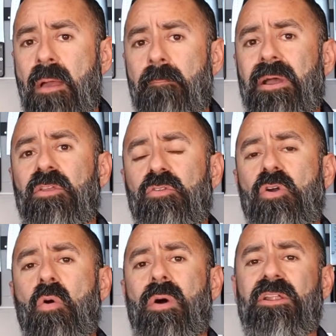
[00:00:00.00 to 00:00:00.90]
but you
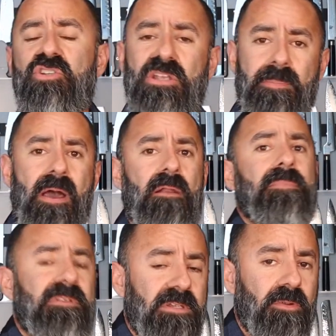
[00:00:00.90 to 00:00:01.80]
don't want to cheap out on
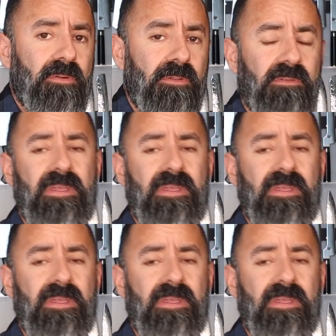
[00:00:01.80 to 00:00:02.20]
materials,